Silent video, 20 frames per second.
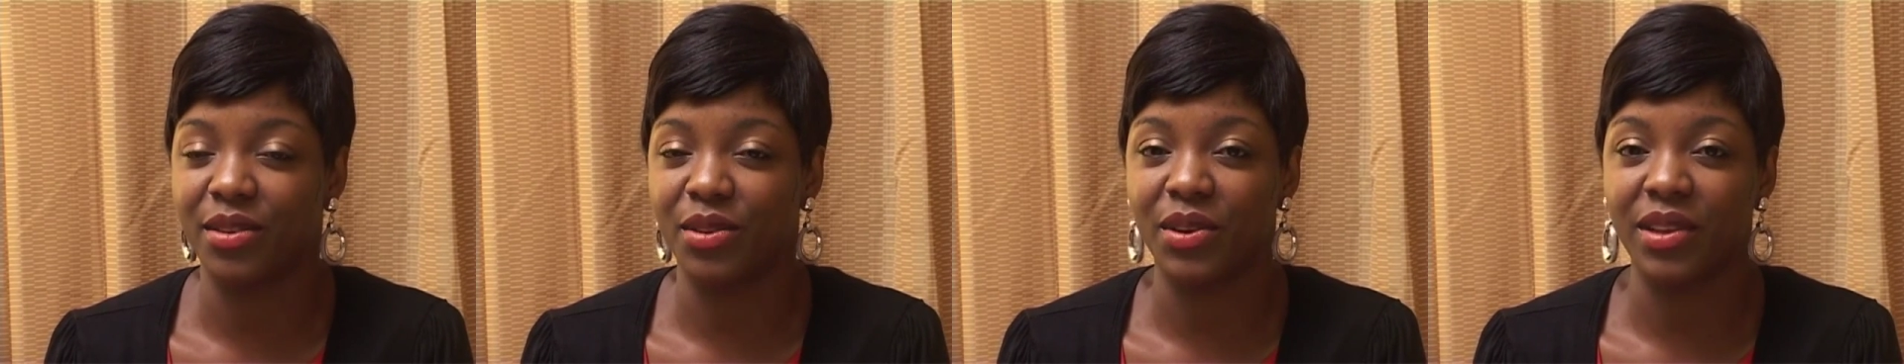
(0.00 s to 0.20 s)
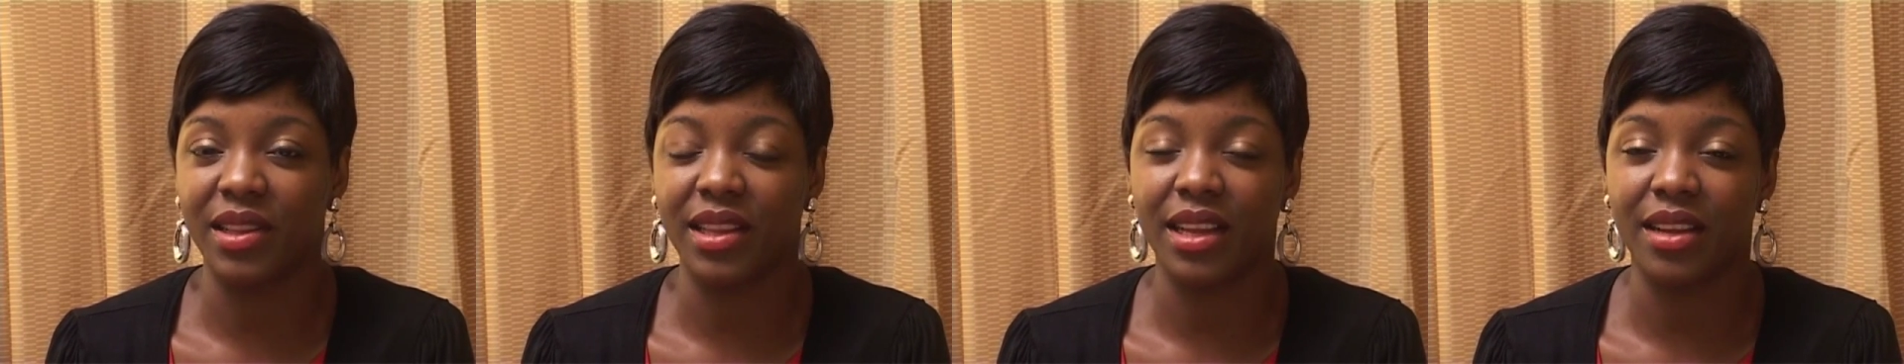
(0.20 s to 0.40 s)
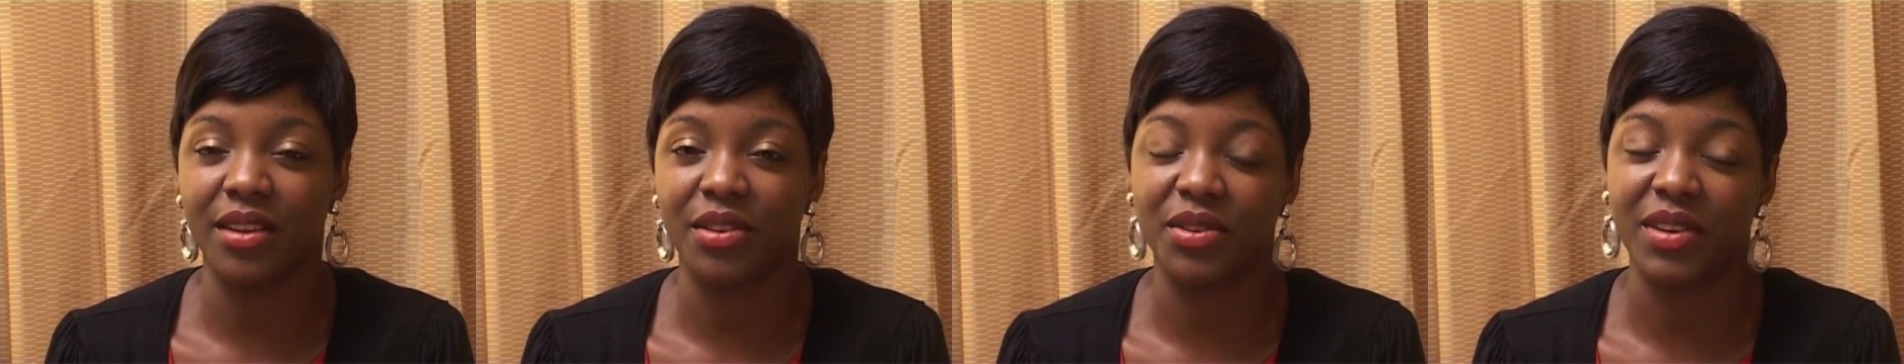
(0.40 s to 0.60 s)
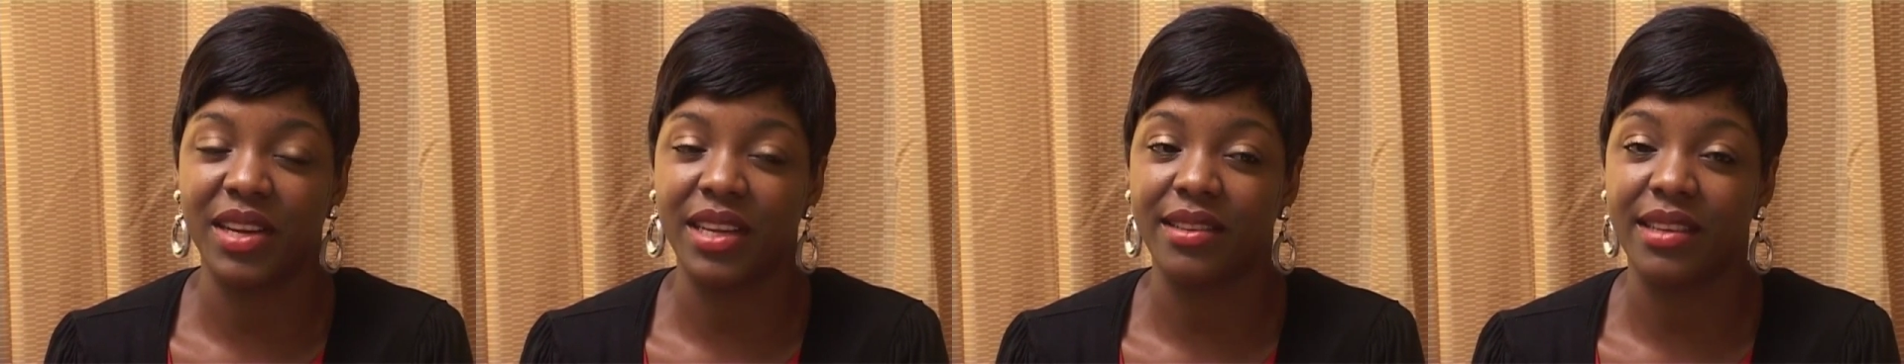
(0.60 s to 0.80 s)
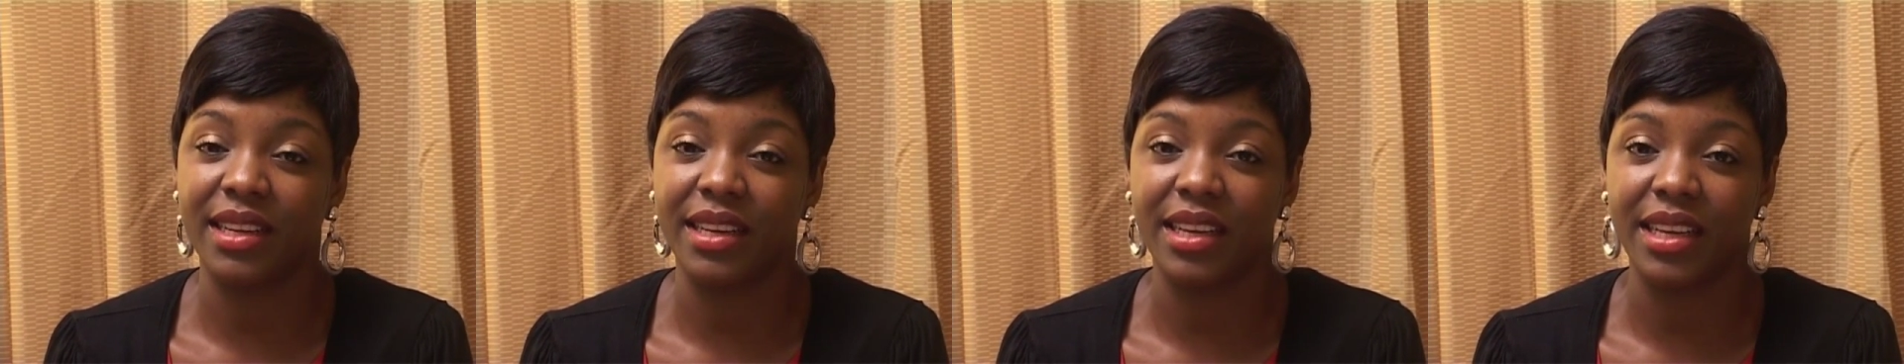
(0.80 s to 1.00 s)
Scotland,
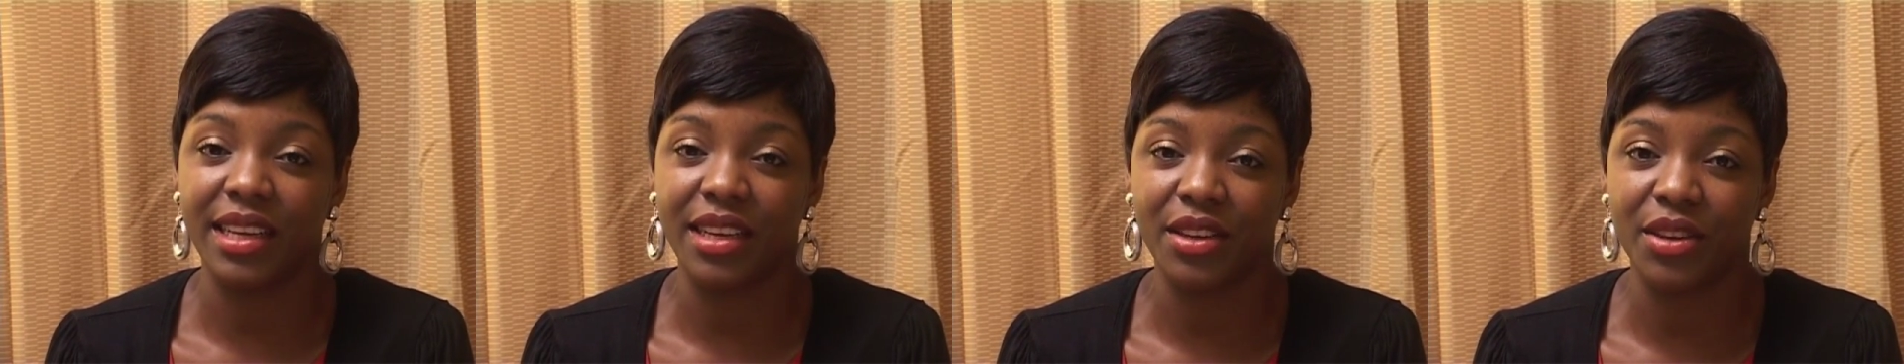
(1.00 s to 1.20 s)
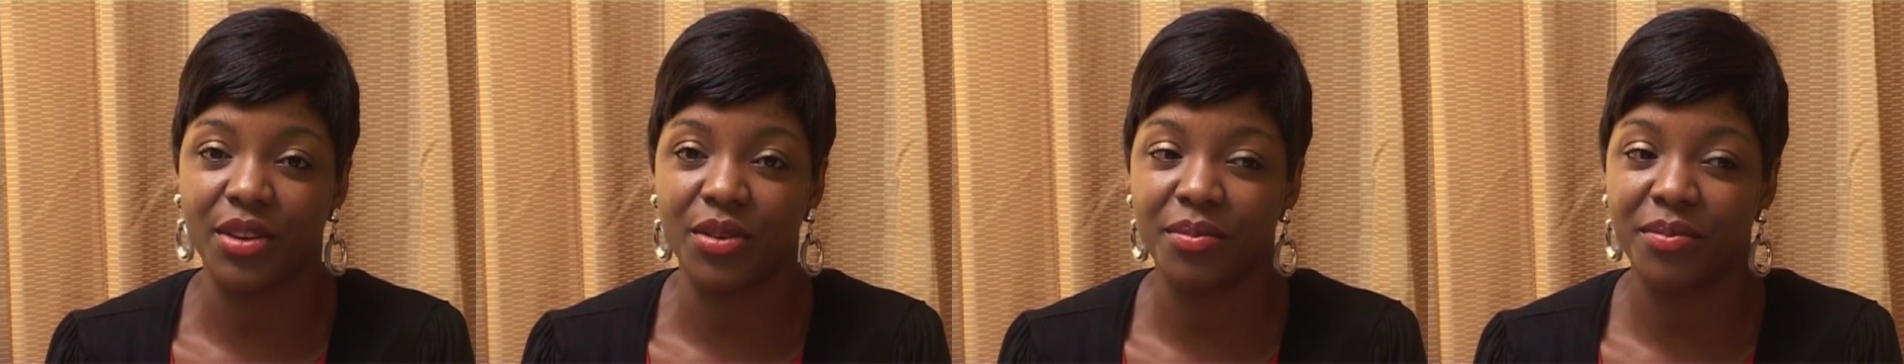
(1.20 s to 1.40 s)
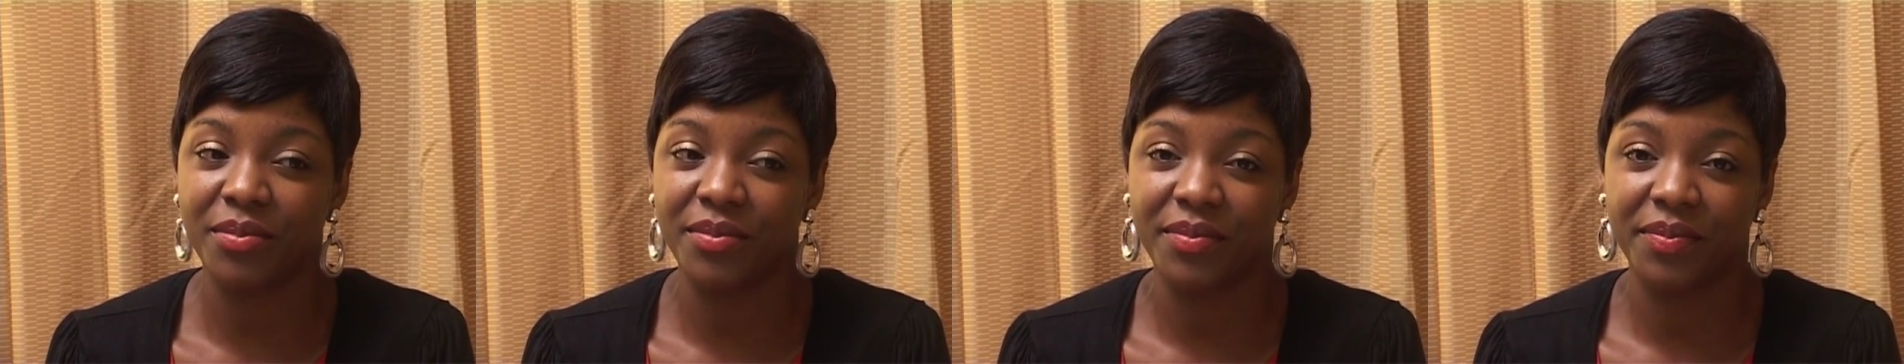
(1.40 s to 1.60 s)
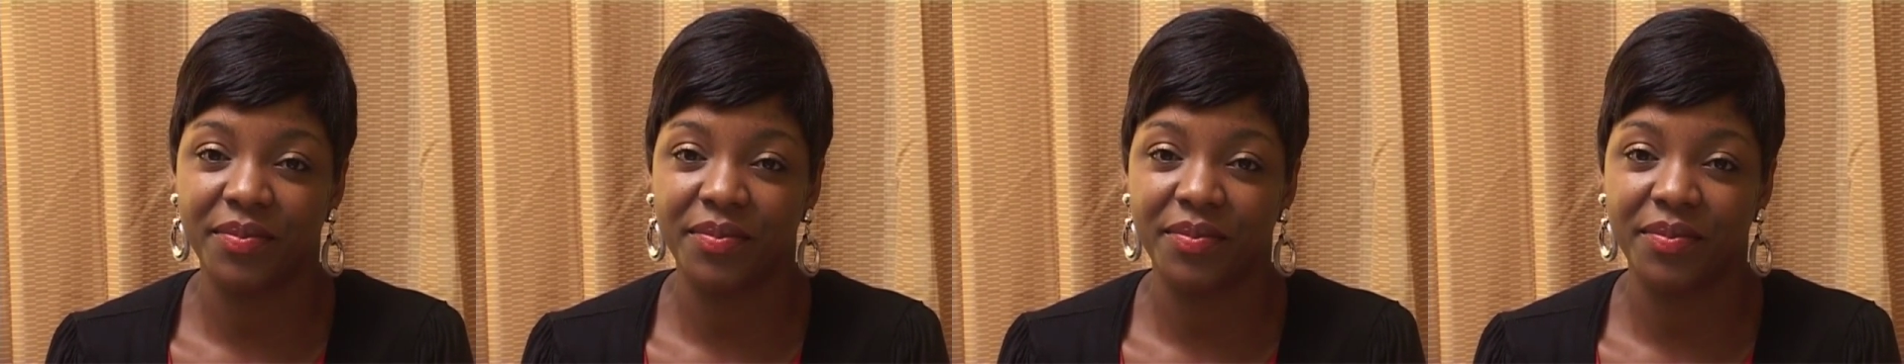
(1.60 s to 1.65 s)
United Kingdom.